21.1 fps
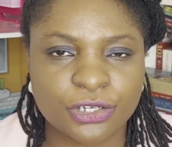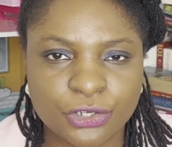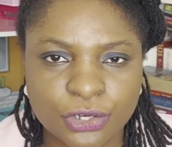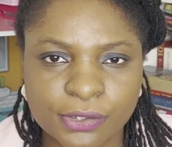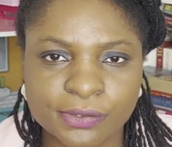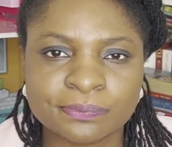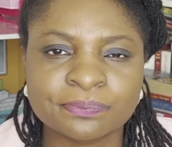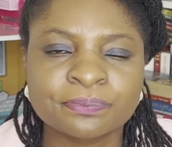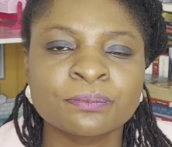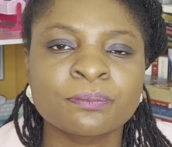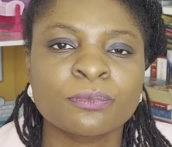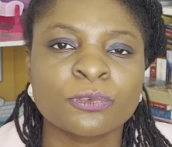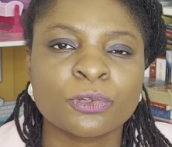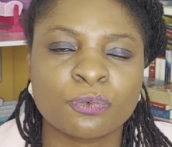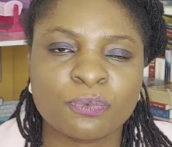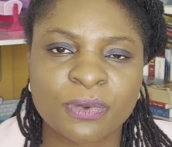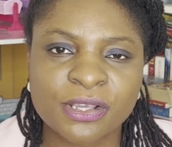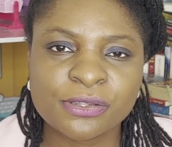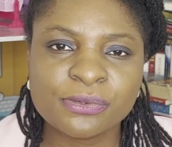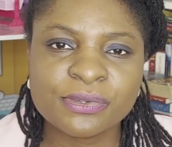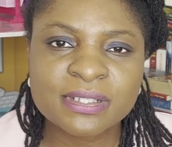No,
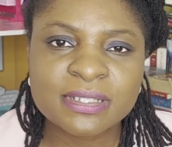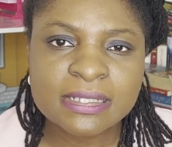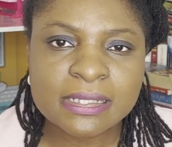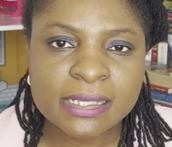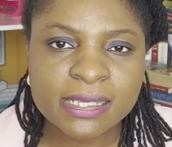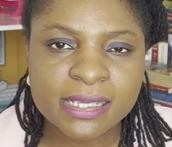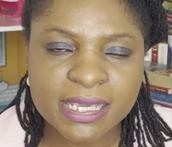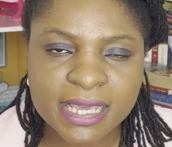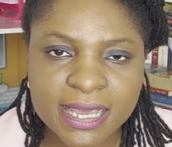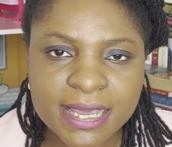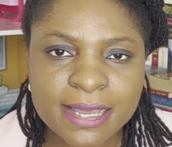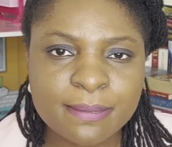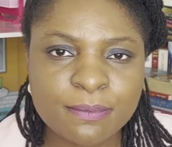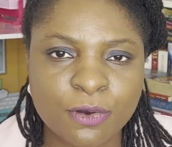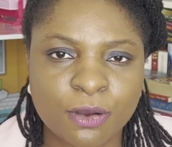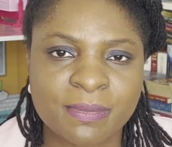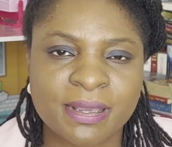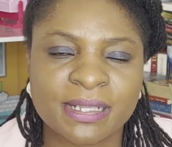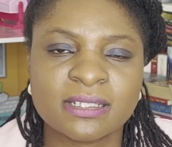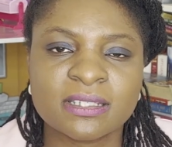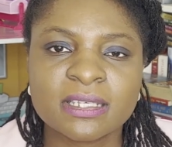when you see key
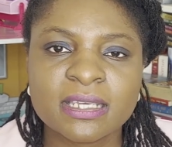moments,